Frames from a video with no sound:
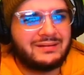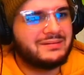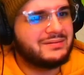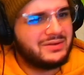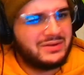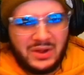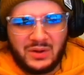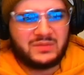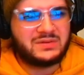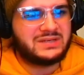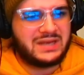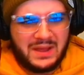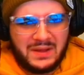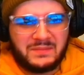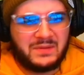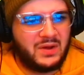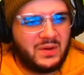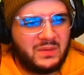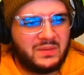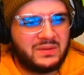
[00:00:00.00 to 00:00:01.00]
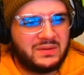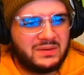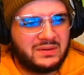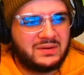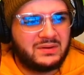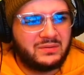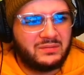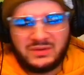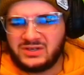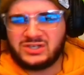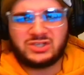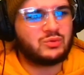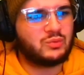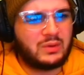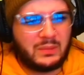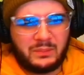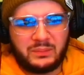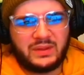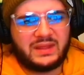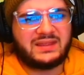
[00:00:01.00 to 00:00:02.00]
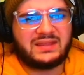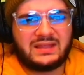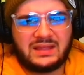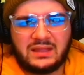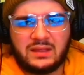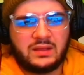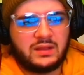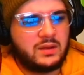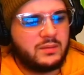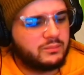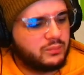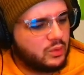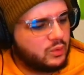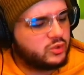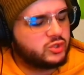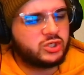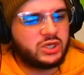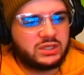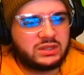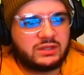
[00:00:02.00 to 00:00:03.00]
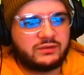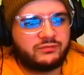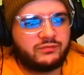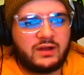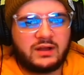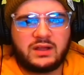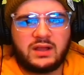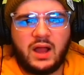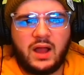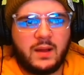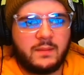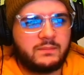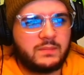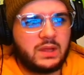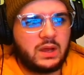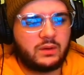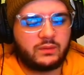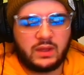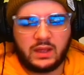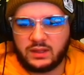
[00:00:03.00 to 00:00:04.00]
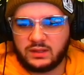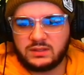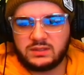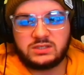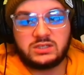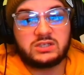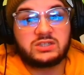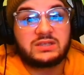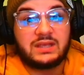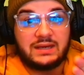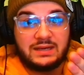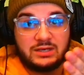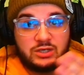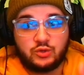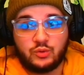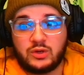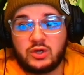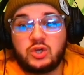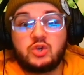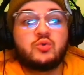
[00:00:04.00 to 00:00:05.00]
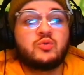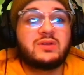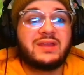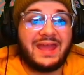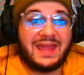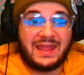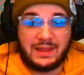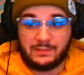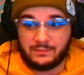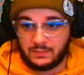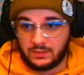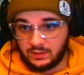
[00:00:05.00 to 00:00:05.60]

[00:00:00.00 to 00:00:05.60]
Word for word: No demo. Cool we just want to play the... Bro, shut the fuck up. Okay, let's just get into it. New game.